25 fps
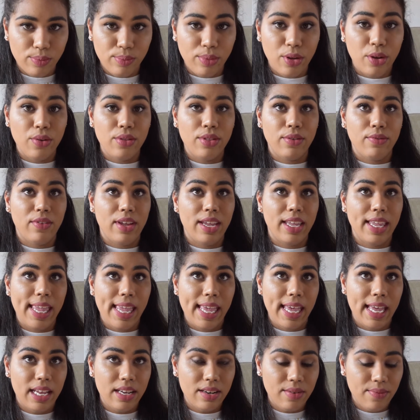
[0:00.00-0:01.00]
both if I
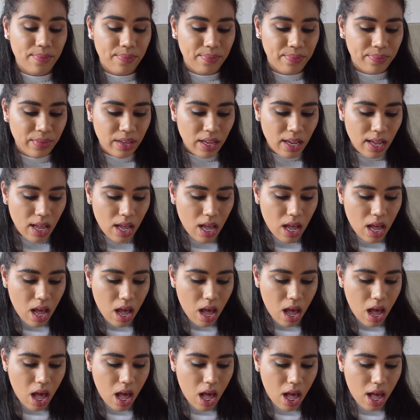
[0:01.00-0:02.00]
can.
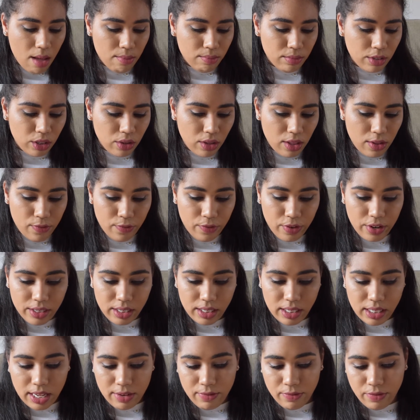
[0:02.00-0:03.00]
So the
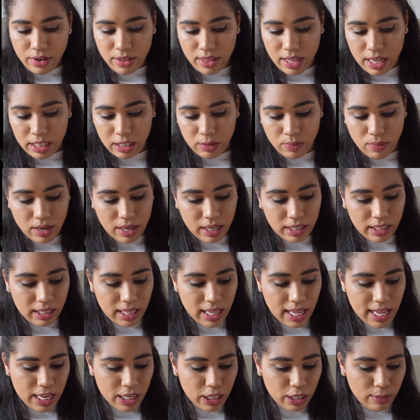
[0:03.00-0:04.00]
first thing for this one is
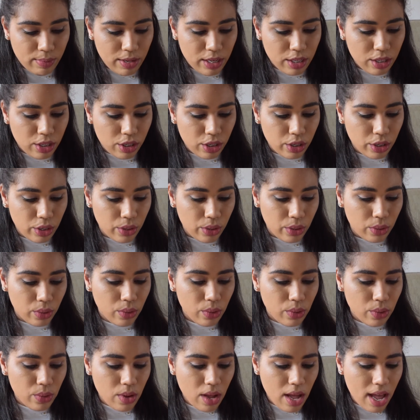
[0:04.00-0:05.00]
the
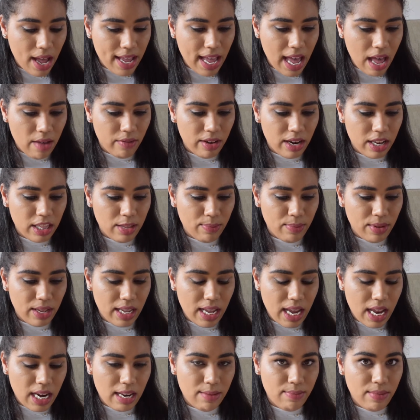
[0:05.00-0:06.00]
HB2. I have it at the
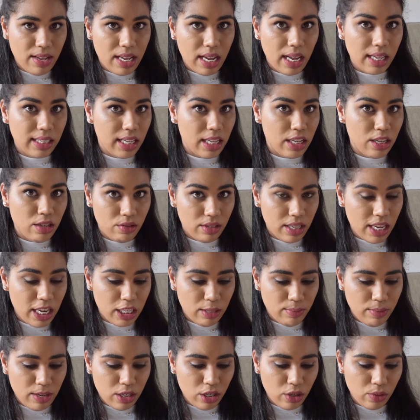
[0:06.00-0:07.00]
beginning because I use
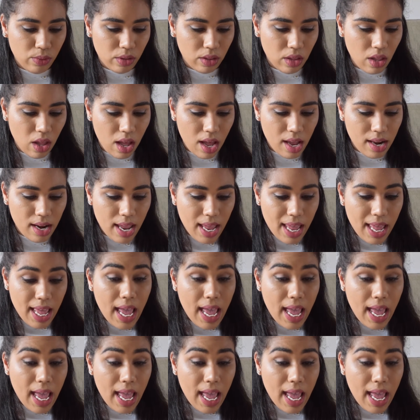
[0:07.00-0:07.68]
HB2 a lot.